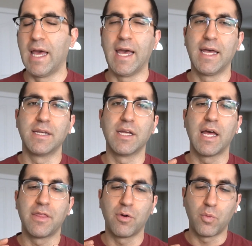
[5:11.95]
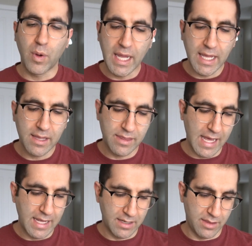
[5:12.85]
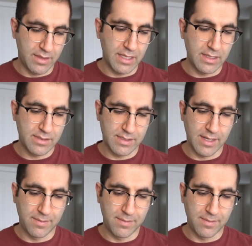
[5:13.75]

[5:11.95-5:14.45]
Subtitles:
and the way that these